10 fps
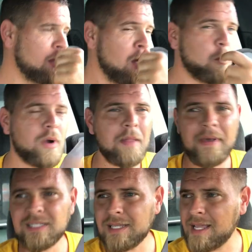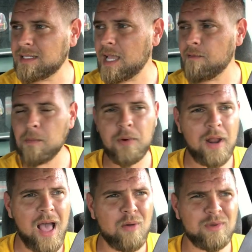One of the best ads I ever
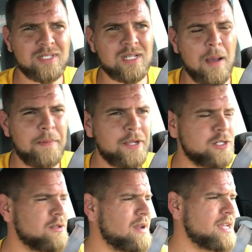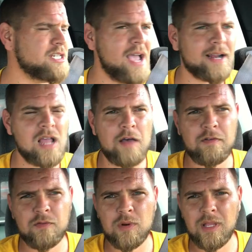put out was a picture that I jacked
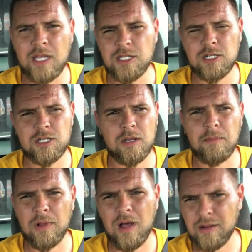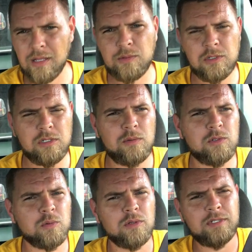off of a relationship blog. It
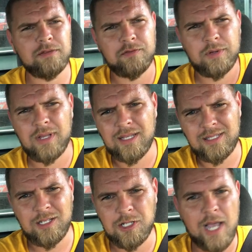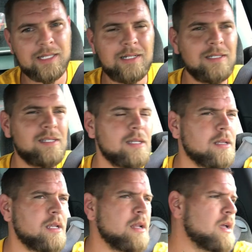was royalty free. I say jacked, I didn't
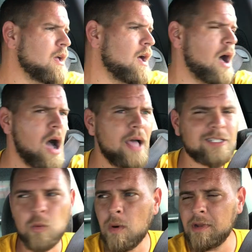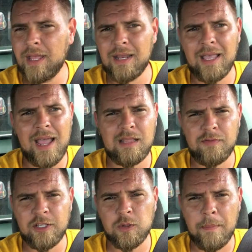steal it. It's a woman hitting a guy in the
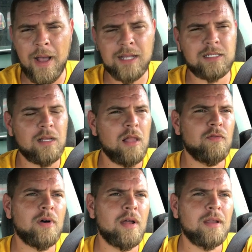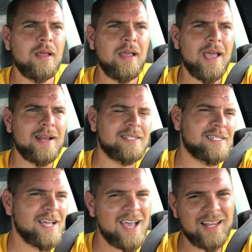face with a boxing glove on, and
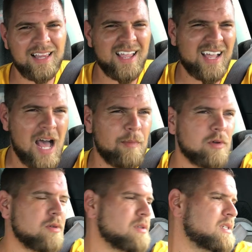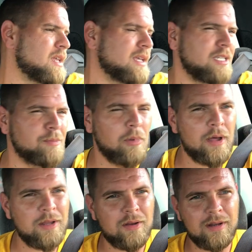it's kind of like comical. It's not like he's
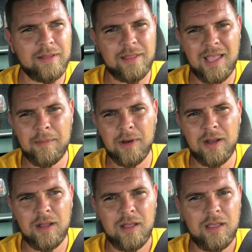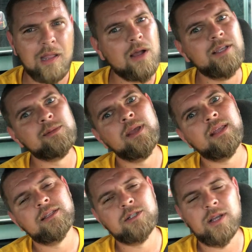bloody or anything, but you know, he's
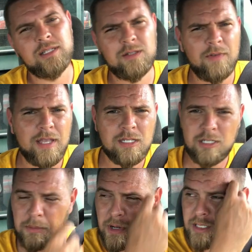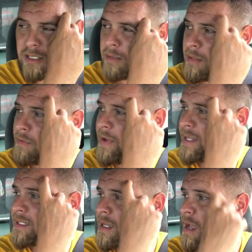making this crazy face and she punches him in the
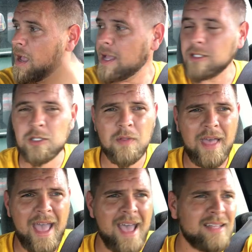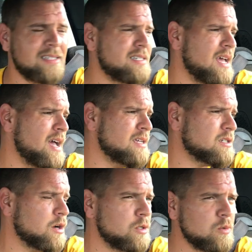face. And so the ad
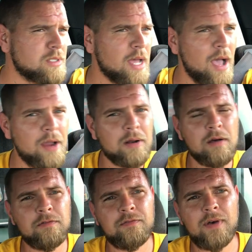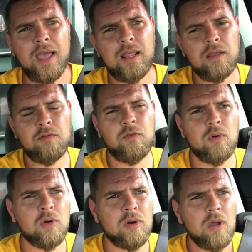says, are you tired of fighting
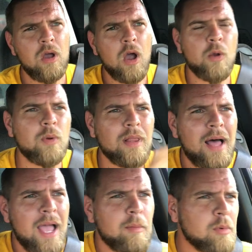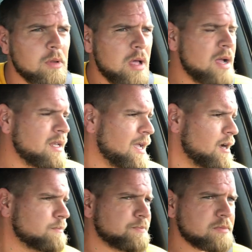for reliable lawn care?